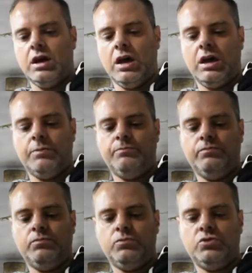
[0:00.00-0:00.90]

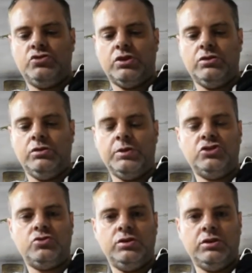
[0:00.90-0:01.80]
um, so that you make
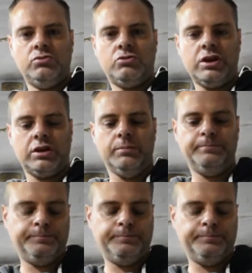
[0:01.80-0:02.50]
sure you don't crack it.